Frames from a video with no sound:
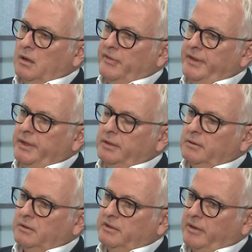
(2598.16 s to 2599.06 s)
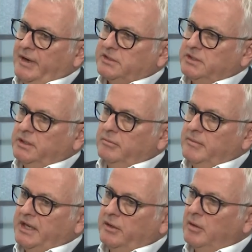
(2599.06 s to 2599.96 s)
the director can
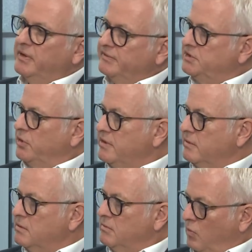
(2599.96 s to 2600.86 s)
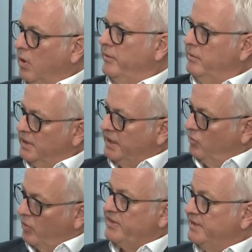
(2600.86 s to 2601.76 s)
make a number of choices. One, he can
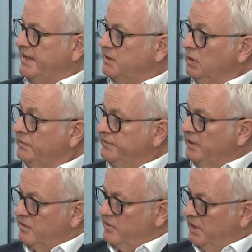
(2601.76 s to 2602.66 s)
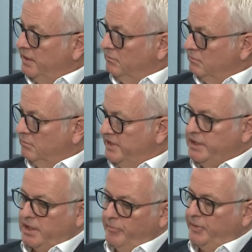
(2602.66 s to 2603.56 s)
write the debt off and say, "Dear
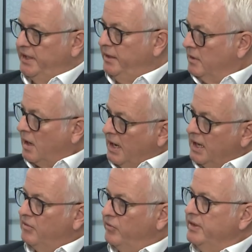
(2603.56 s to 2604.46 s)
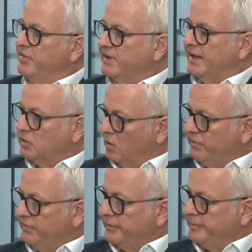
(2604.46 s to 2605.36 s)
company, I have written the debt
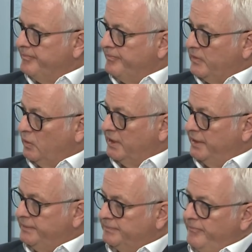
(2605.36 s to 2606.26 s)
off." Okay.